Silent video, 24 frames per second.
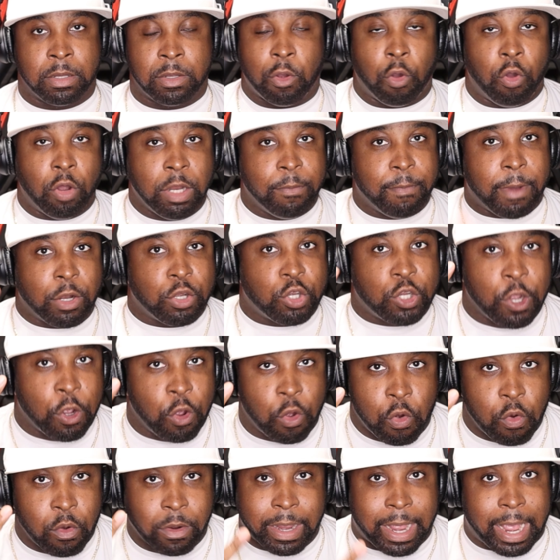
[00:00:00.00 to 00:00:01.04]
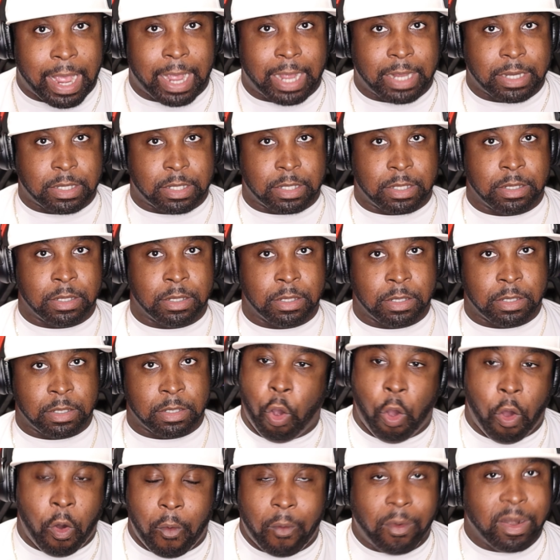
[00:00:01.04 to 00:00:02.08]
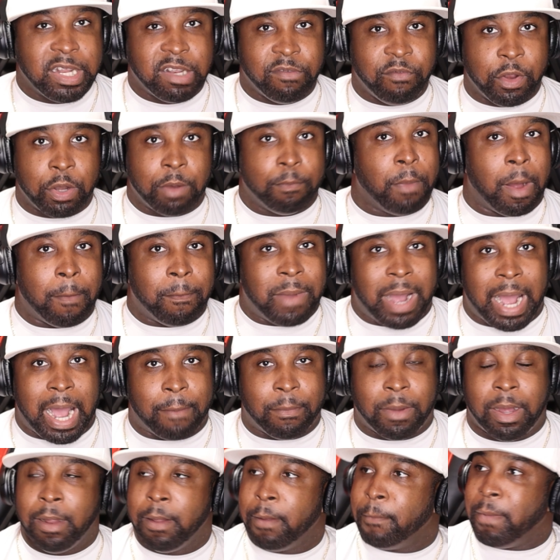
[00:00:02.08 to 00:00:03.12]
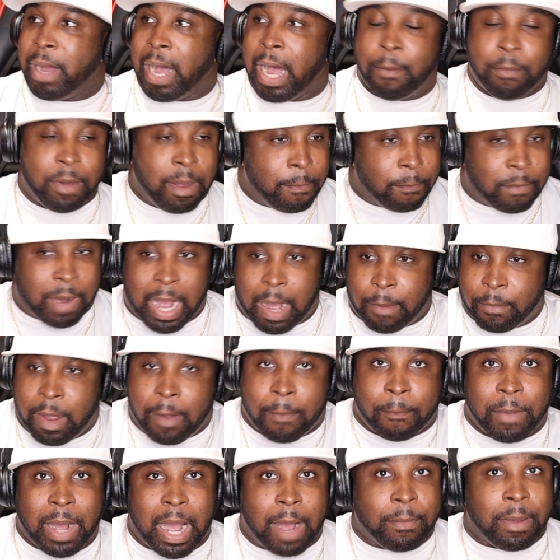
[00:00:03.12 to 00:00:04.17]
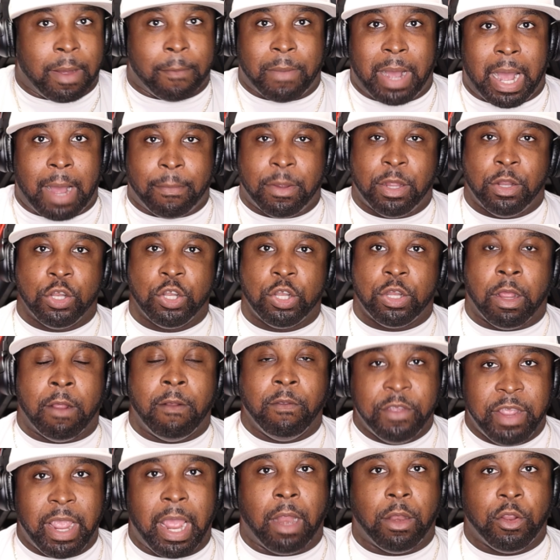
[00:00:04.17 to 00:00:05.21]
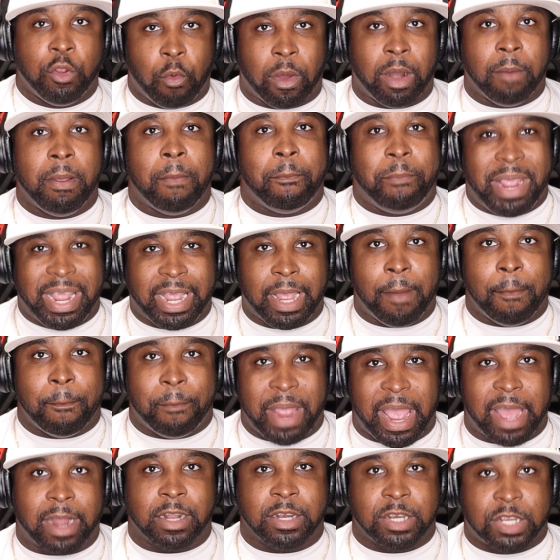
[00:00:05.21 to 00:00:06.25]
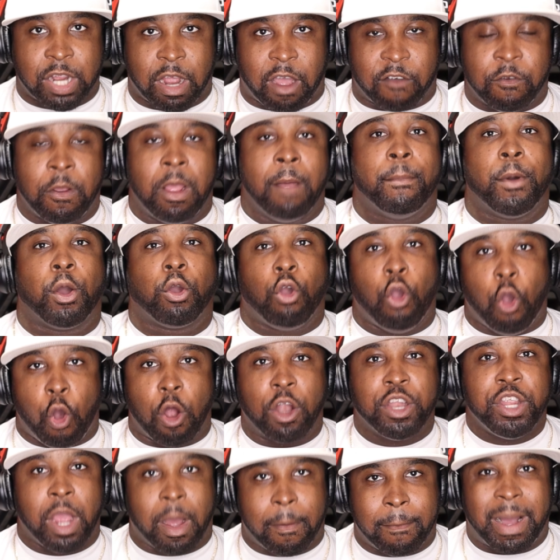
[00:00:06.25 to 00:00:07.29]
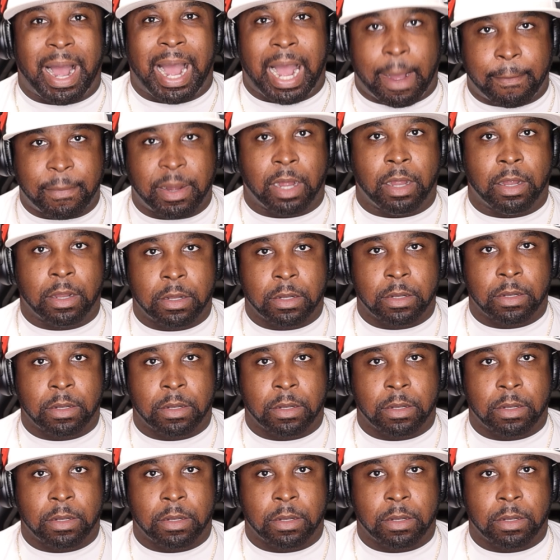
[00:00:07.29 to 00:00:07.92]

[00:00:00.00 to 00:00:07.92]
Only about 2, guys. All these people, my mama, mama, mama, mama, mama. Yeah, you want to be big and bad and tough, but call your mama.